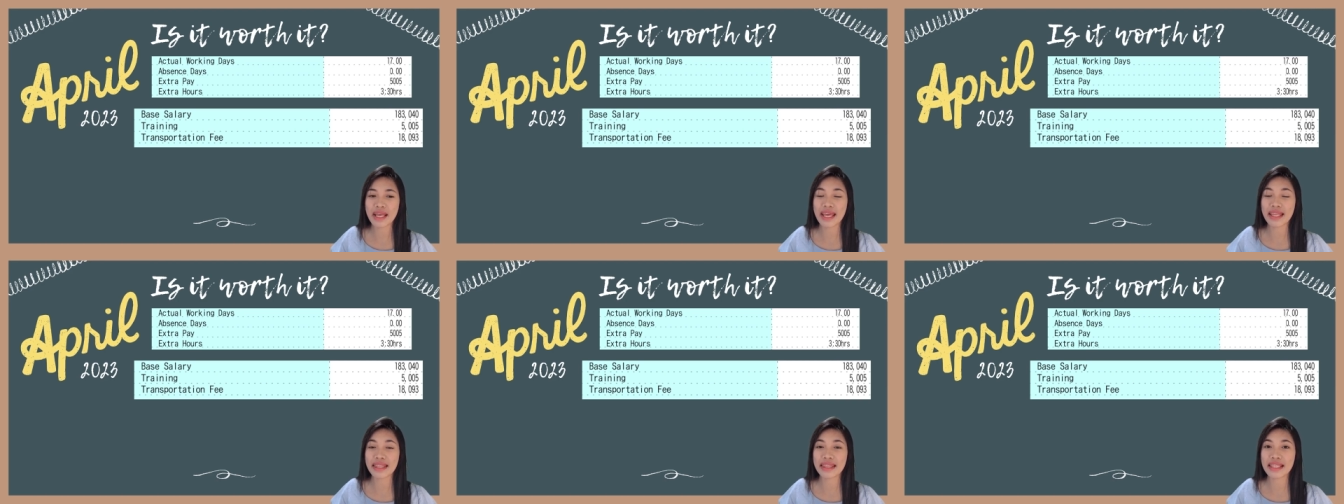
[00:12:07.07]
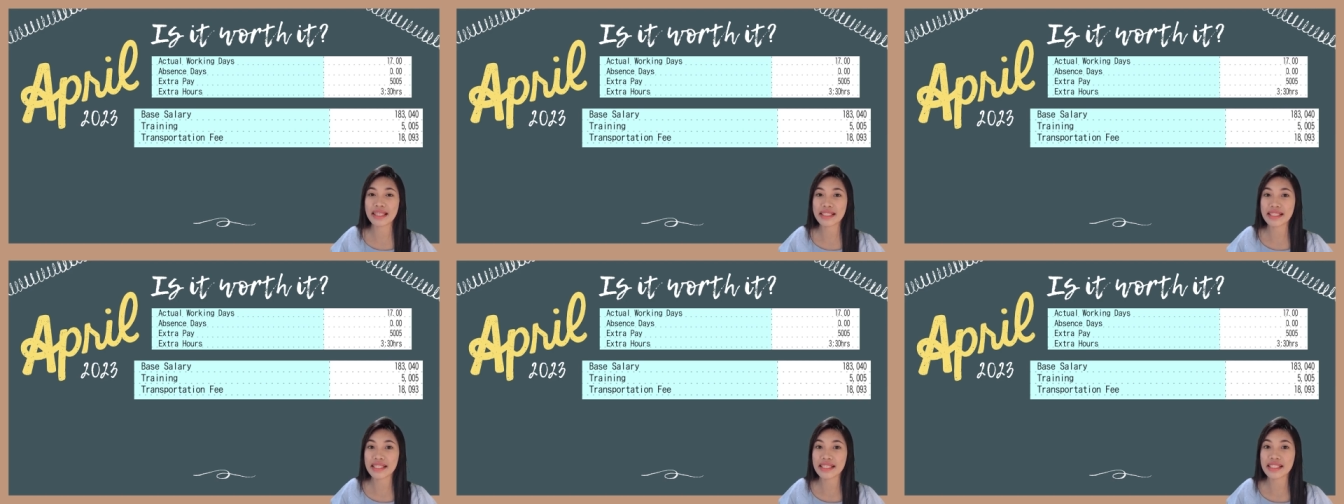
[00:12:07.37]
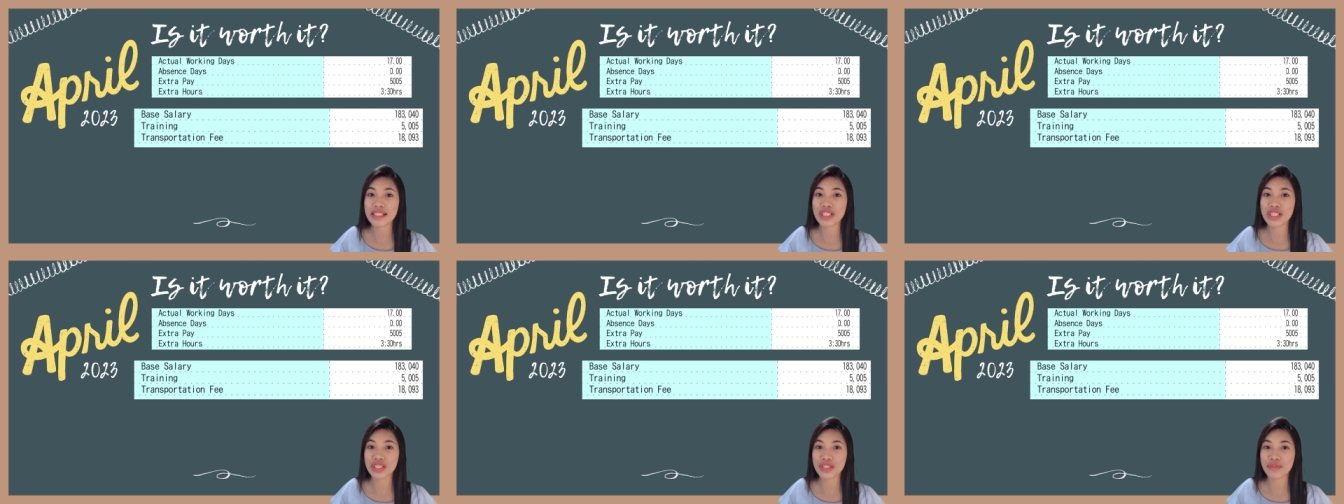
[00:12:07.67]
and this
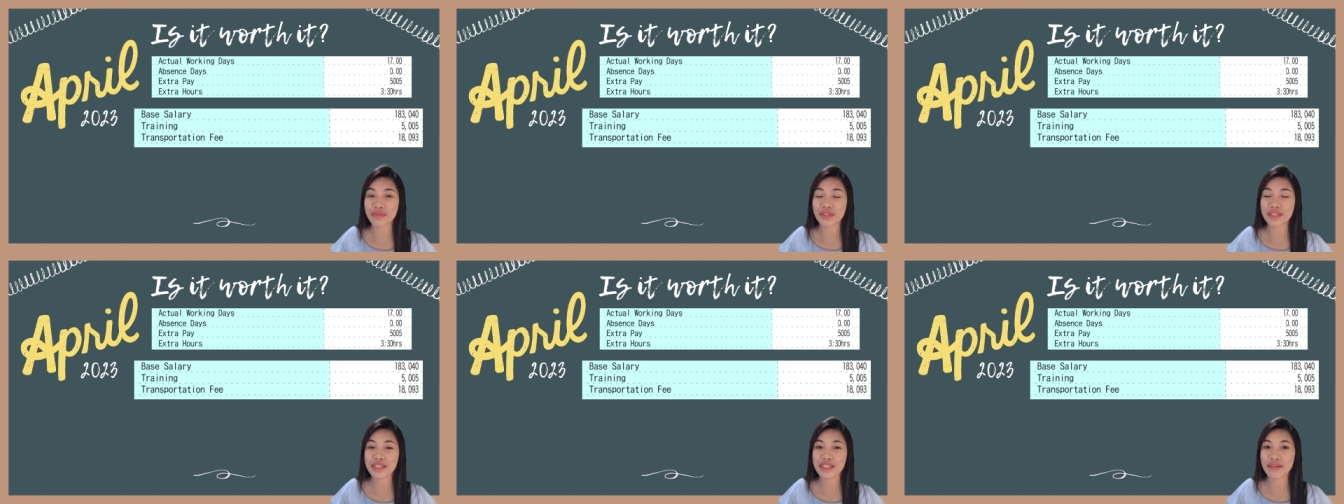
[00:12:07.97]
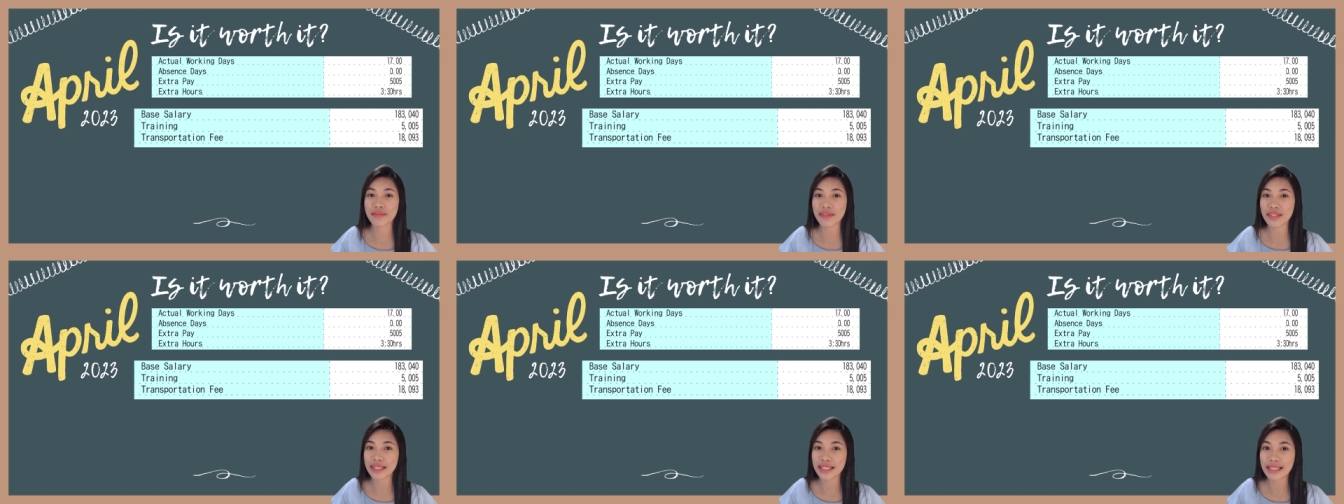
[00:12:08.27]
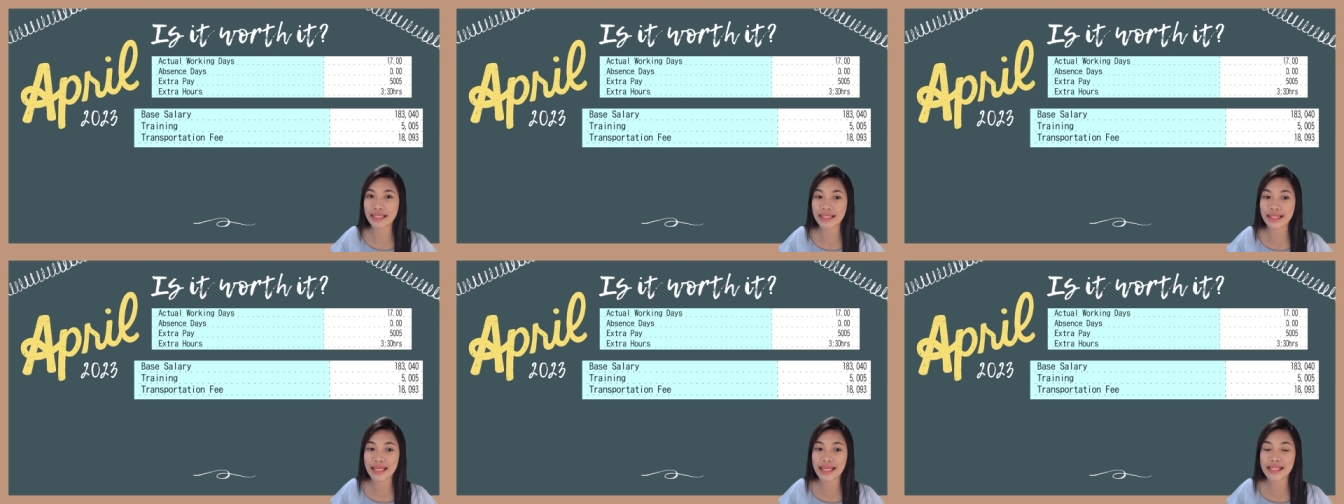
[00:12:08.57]
is just for
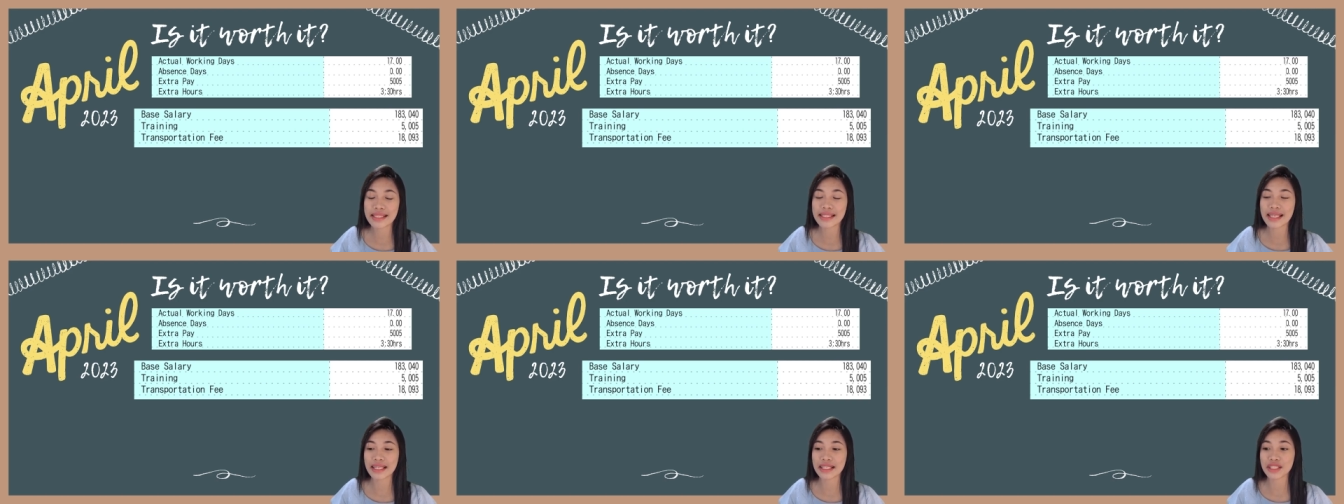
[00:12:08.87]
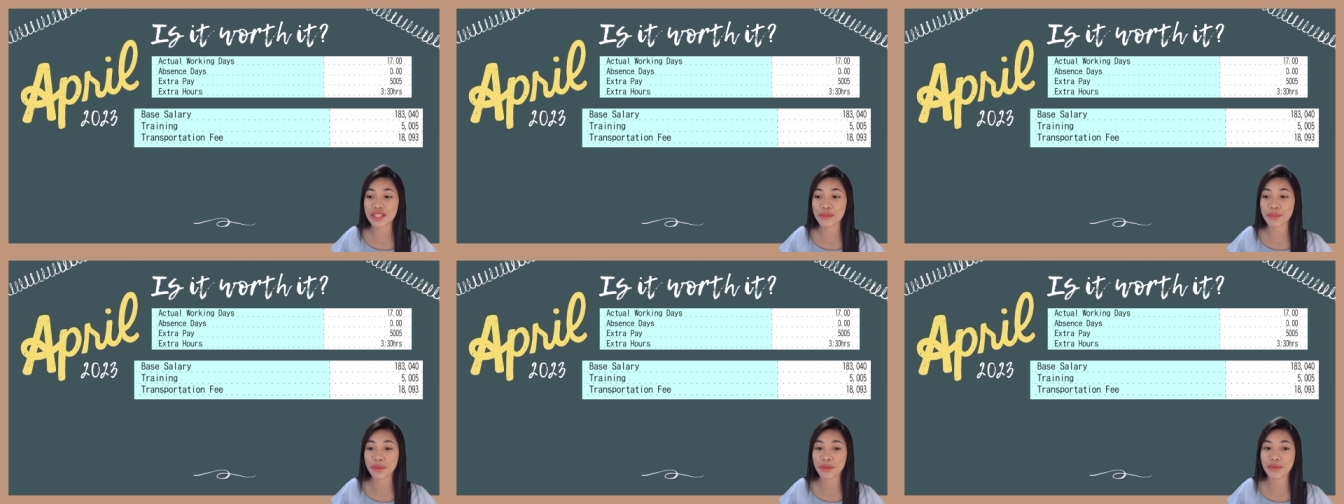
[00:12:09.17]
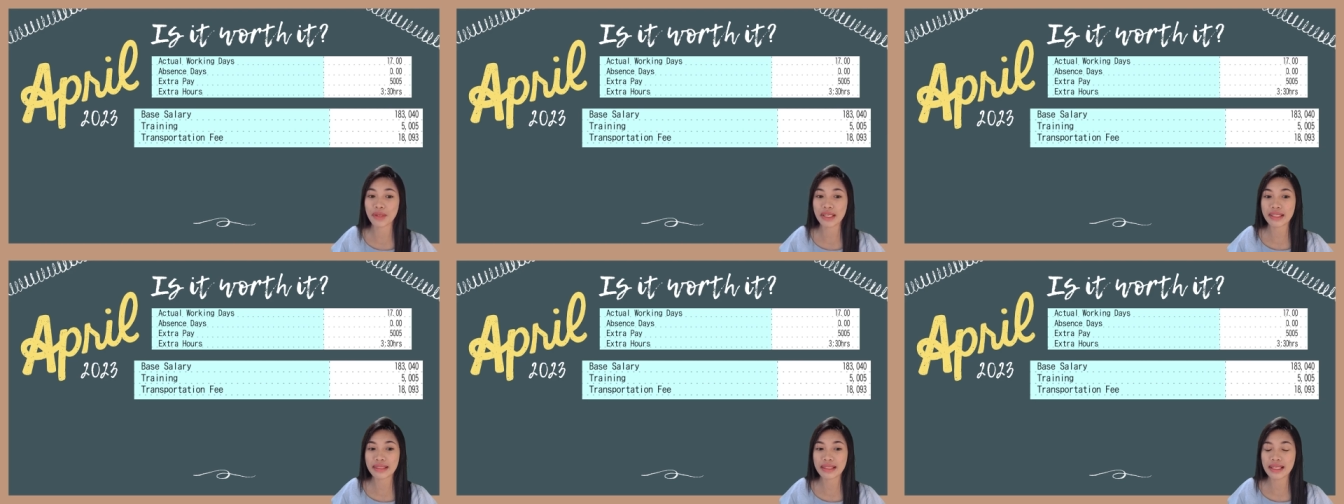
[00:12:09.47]
seventeen days and it's
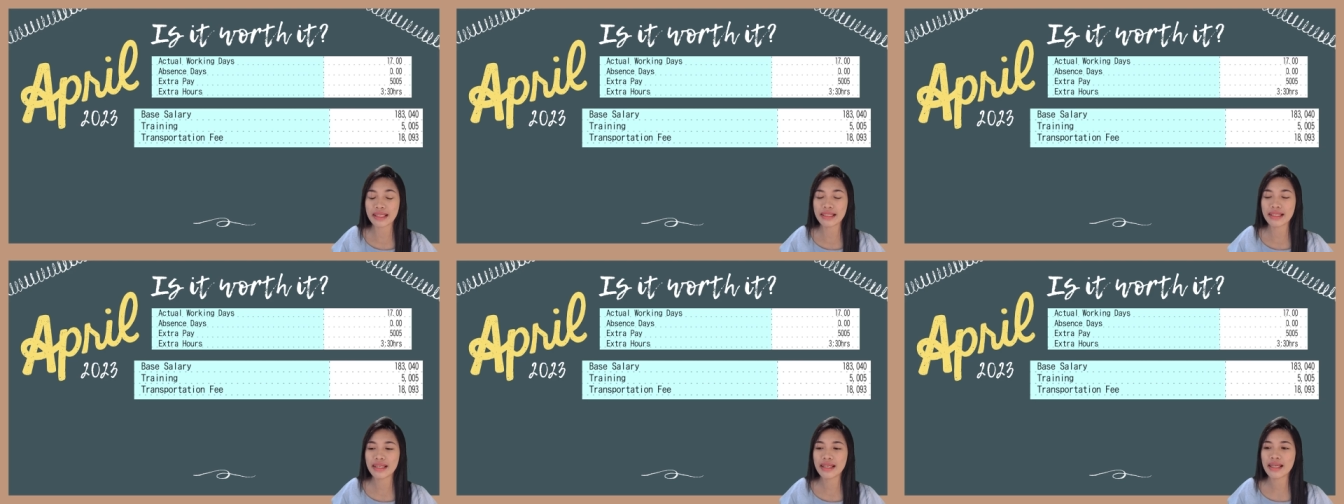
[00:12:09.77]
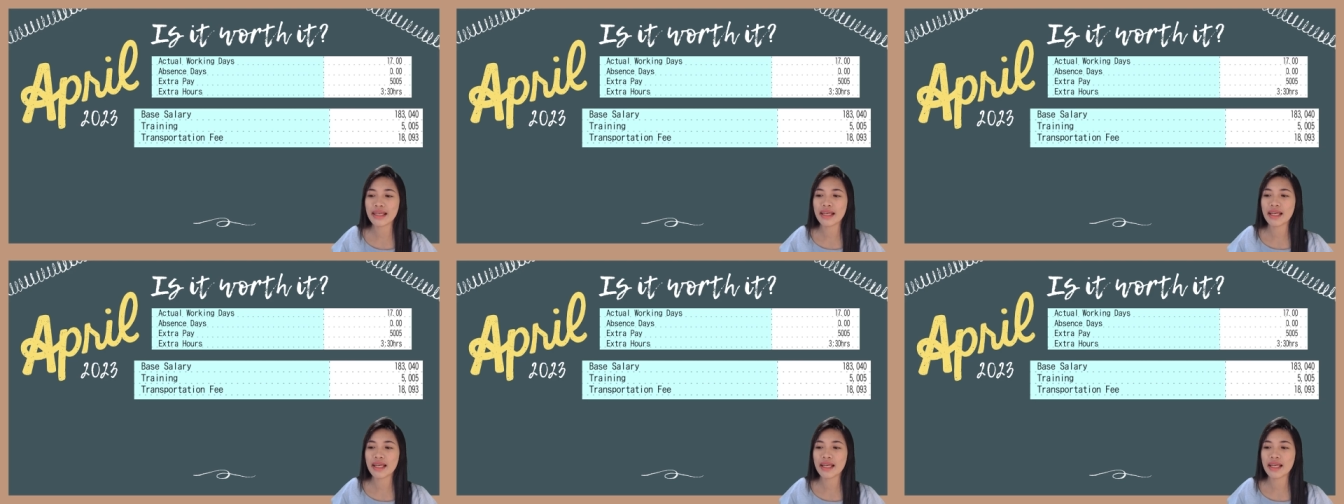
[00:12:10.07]
prorated.